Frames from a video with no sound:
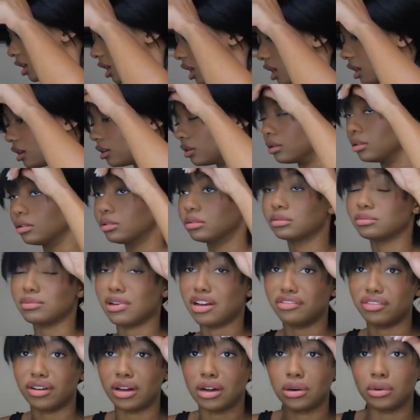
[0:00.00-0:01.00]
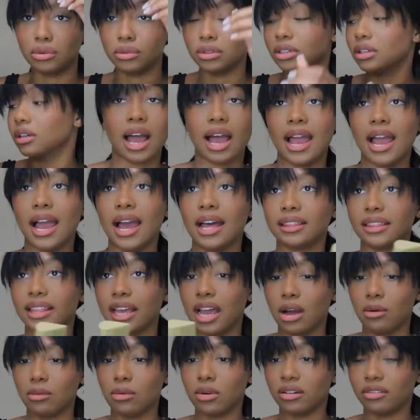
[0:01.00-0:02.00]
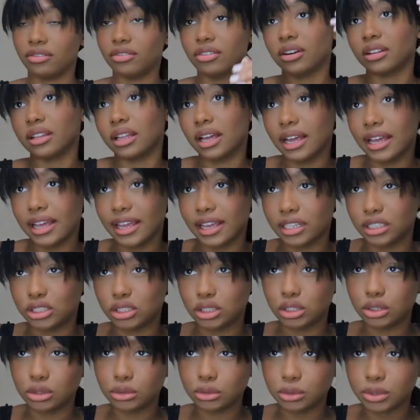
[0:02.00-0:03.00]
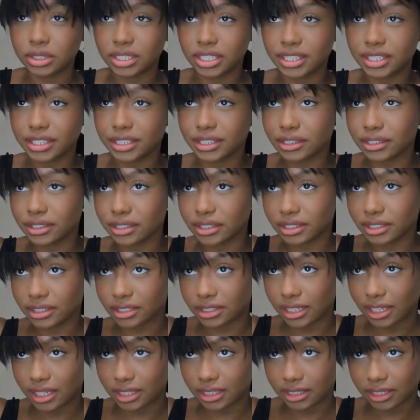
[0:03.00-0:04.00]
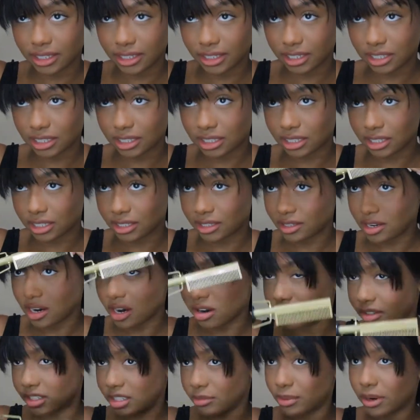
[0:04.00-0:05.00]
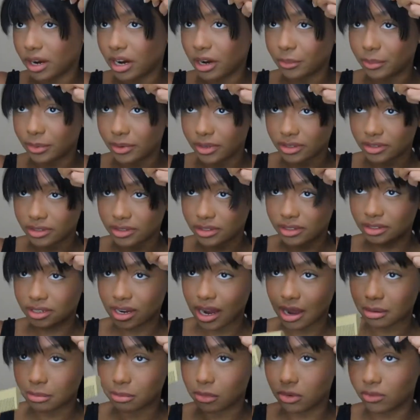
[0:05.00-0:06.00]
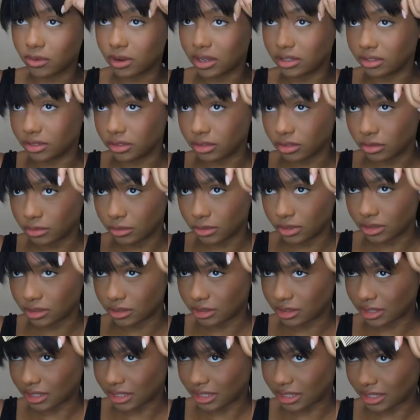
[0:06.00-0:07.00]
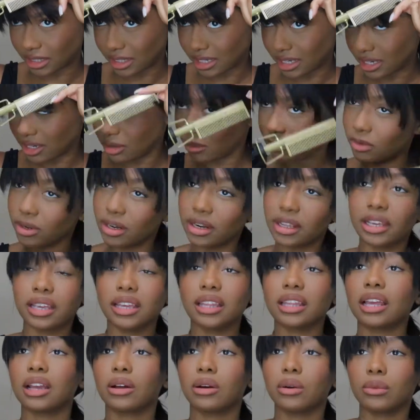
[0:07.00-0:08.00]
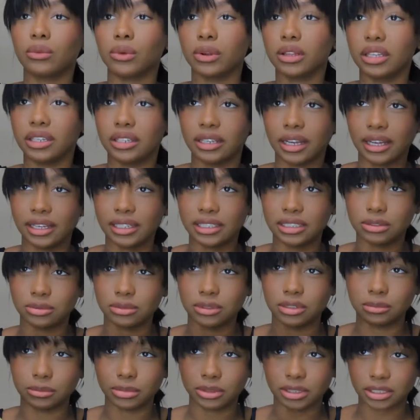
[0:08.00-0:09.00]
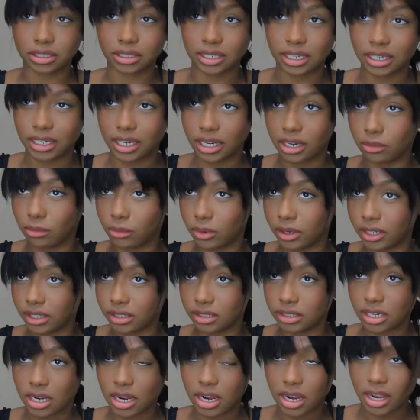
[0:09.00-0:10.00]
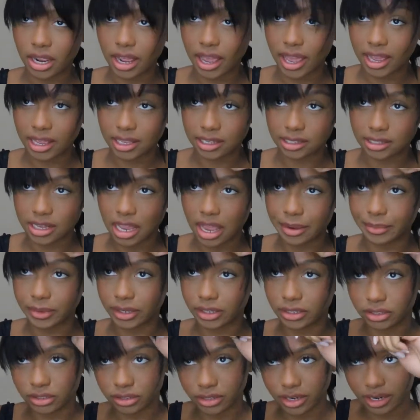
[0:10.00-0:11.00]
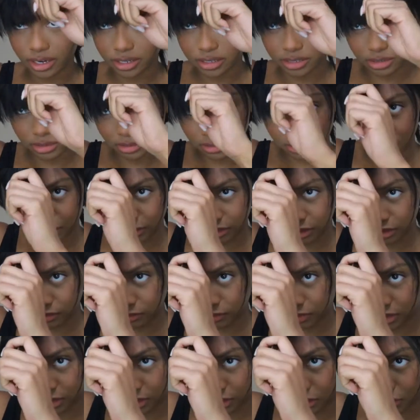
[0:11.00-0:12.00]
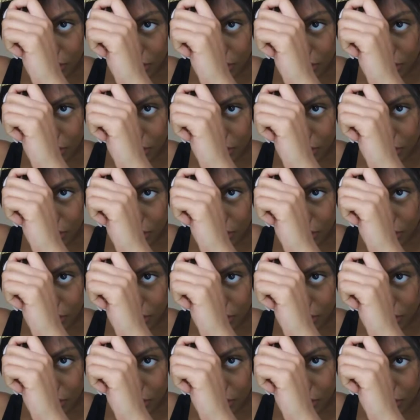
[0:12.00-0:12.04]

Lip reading: Oh, my phone. I had that one for like 2 years. It did, it served its purpose. Time to move on to a new one. I kind of want to get like a really nice one, but I needed one ASAP yesterday. So I just went to